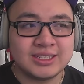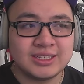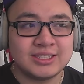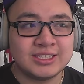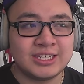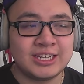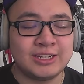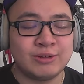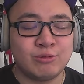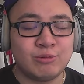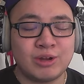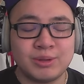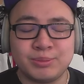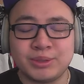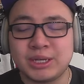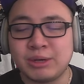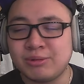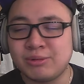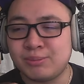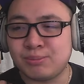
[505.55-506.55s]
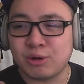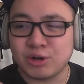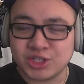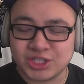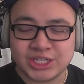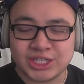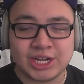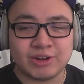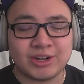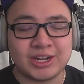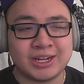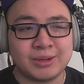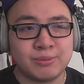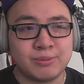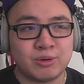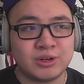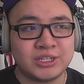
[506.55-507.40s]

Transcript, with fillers: Didn't want to become a mercenary anymore,